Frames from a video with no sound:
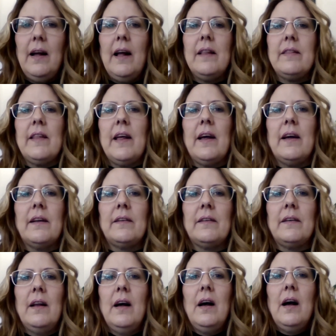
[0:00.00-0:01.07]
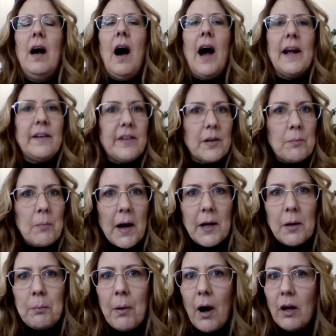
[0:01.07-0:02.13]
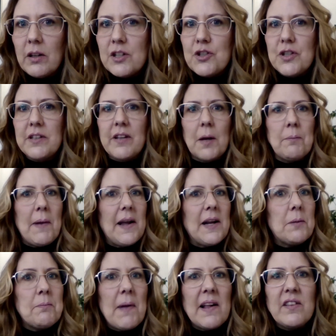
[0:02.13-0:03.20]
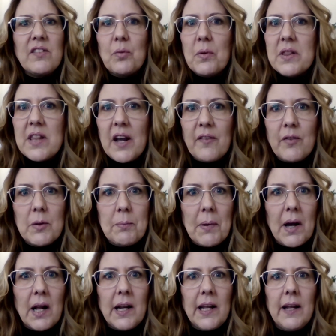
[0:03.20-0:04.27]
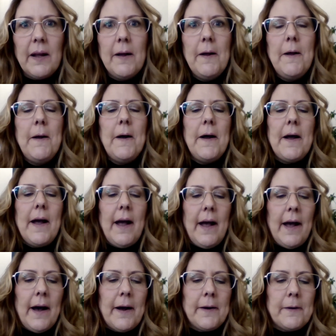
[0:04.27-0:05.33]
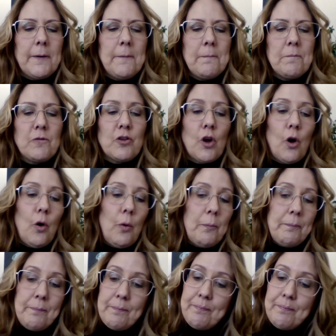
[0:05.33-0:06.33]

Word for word: And then I did my apologies. I made amends with everybody. And so